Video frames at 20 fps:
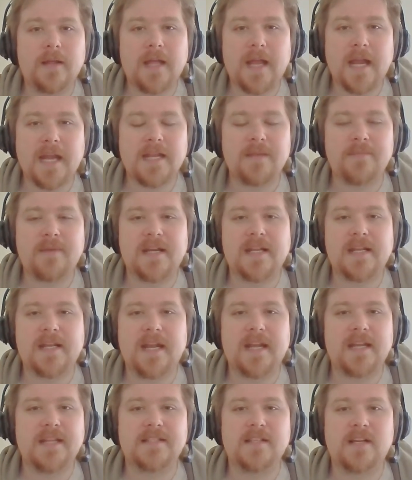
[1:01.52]
anybody,
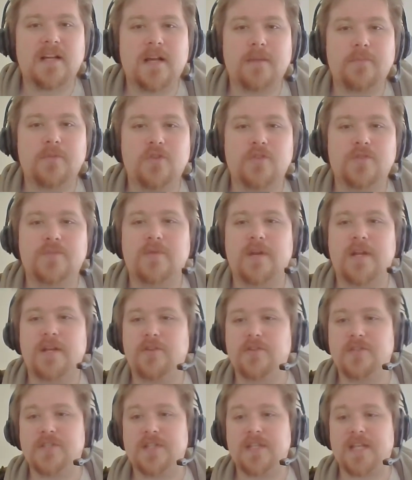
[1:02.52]
anytime, who's brand
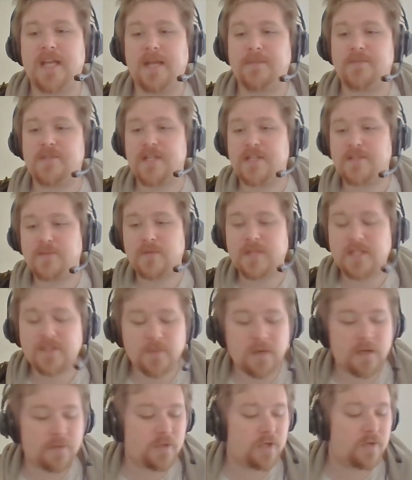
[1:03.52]
new to the game. So
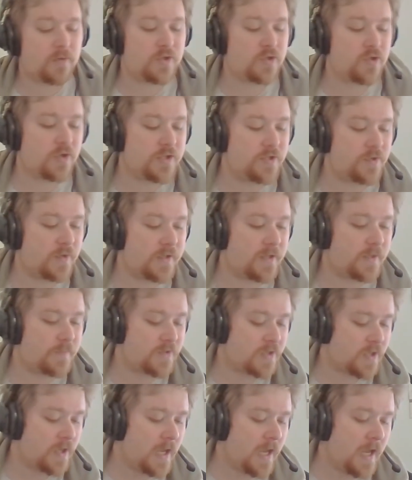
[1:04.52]
that's why I'm going to enjoy doing them.
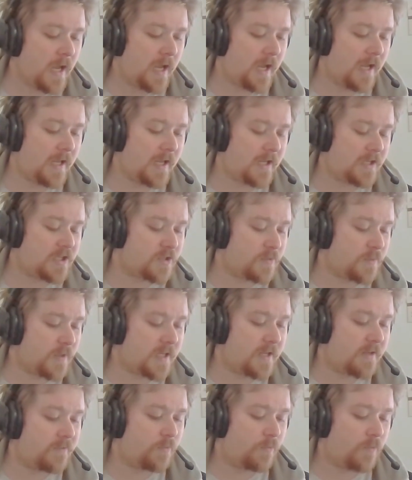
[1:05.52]
So I just want
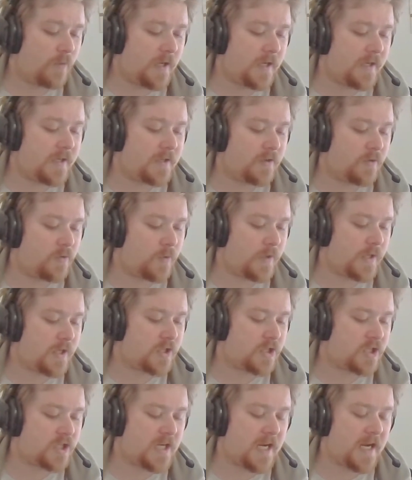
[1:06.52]
to give one
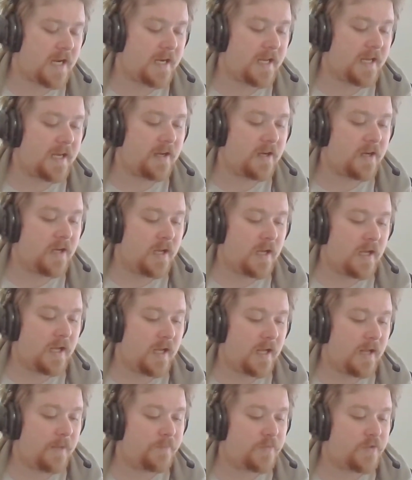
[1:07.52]
quick shout out
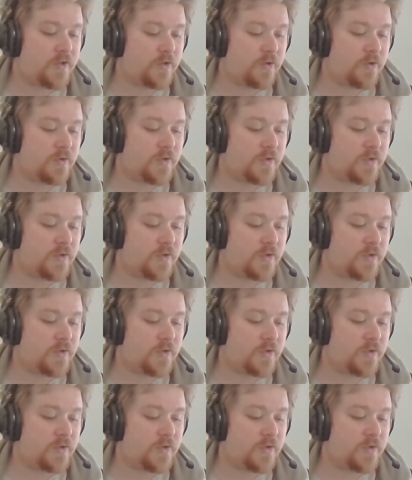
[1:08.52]
to